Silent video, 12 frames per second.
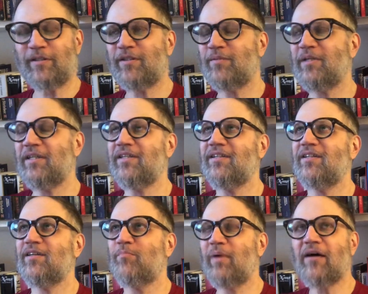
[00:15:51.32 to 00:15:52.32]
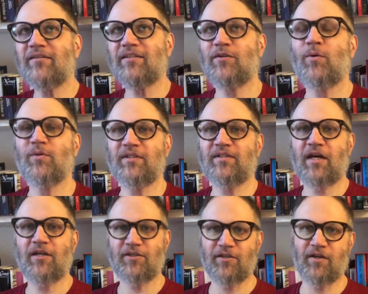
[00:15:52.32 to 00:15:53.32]
to me about this whole
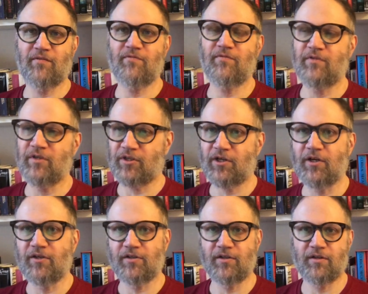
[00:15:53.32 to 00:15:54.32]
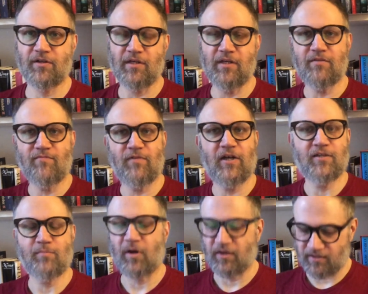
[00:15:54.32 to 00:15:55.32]
discussion of the church in various
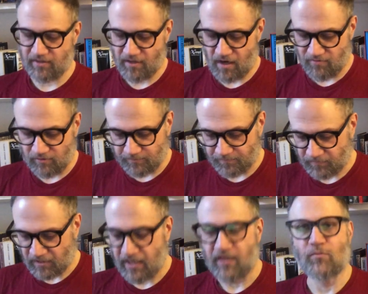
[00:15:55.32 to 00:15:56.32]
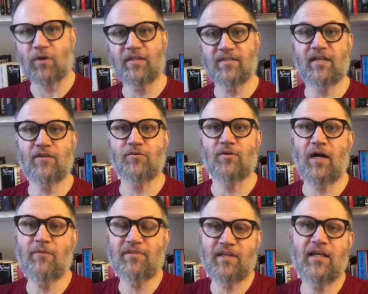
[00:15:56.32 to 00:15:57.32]
parts of the novel, it's one of the central,
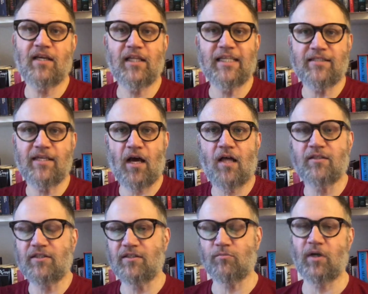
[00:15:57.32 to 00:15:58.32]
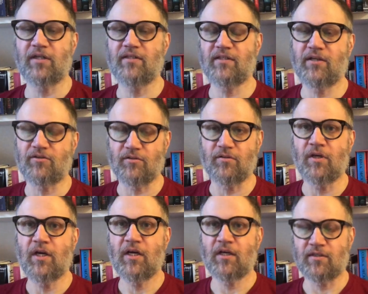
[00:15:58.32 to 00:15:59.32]
I would say ecclesiology is one of the central
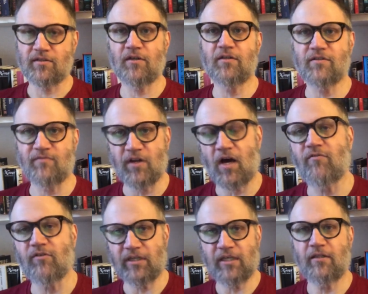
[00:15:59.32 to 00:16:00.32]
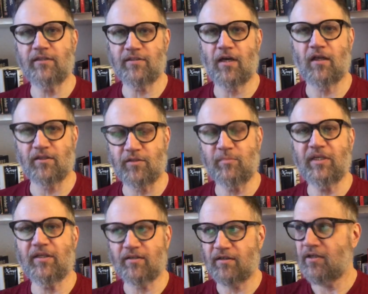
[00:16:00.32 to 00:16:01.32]
concerns of the novel, ecclesiology
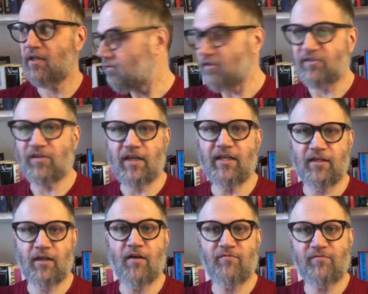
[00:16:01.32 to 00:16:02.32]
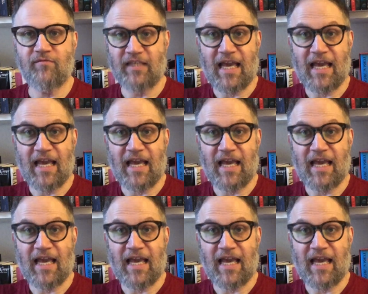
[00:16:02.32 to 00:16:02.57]
being the study of the